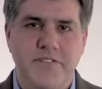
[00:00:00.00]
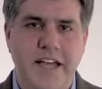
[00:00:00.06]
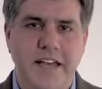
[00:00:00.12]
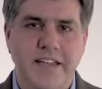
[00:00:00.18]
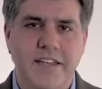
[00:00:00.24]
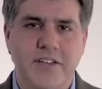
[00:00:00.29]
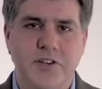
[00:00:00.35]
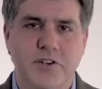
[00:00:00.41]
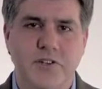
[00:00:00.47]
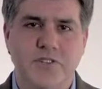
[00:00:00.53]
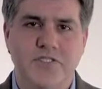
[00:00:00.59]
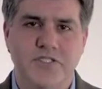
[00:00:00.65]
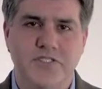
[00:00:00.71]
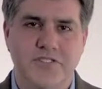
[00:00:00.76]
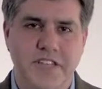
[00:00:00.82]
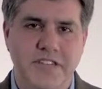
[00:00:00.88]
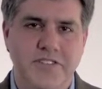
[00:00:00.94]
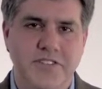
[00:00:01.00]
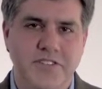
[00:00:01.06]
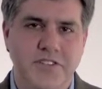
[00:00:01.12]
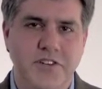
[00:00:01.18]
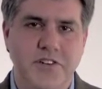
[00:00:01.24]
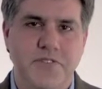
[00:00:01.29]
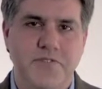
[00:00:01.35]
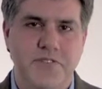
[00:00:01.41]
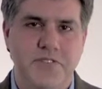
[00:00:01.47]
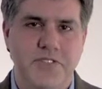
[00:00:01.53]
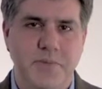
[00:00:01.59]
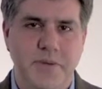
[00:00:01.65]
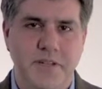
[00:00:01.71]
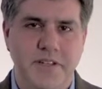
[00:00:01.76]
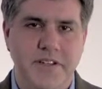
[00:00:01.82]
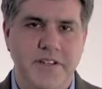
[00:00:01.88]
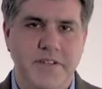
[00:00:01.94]
locking holes is necessary for
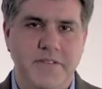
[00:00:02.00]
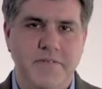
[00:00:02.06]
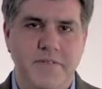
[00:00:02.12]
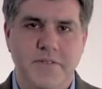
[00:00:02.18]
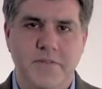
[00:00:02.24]
stability.